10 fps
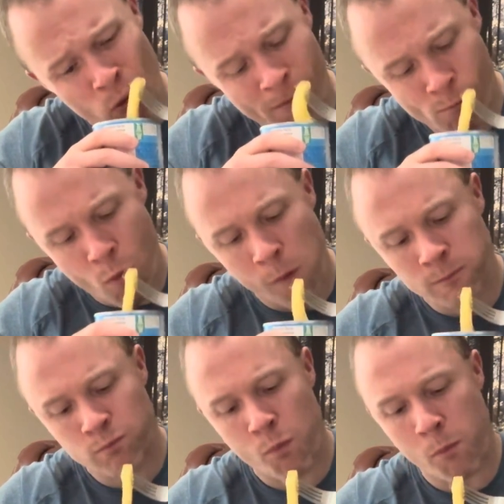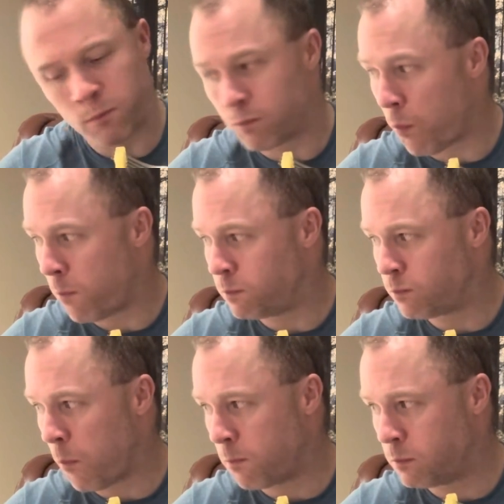on a meal a day diet, it
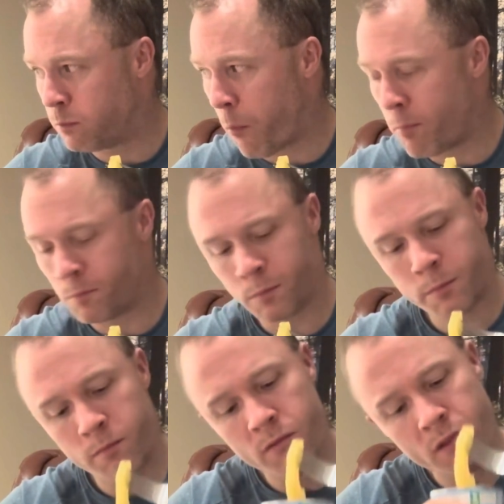controls that.